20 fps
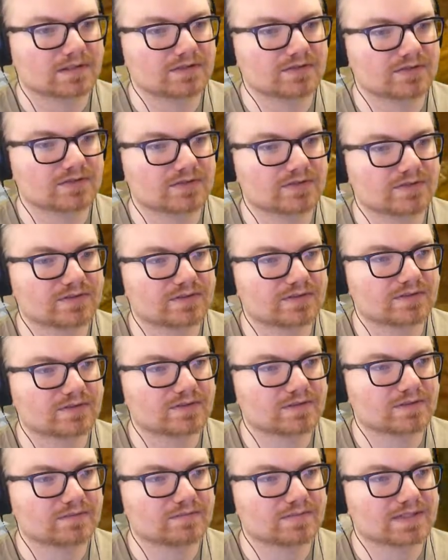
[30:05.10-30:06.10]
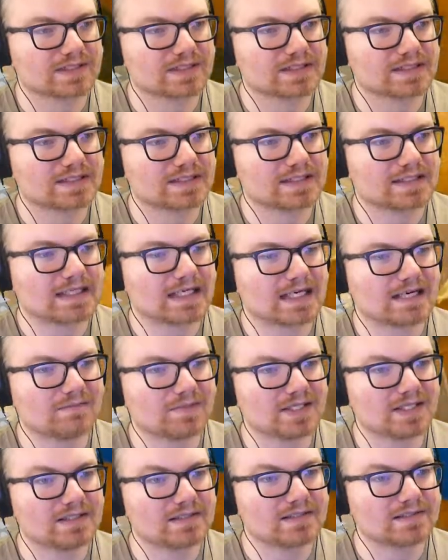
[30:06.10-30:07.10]
It's just stop
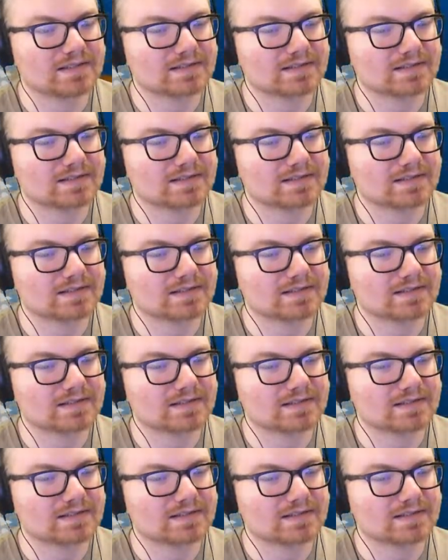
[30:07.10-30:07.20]
it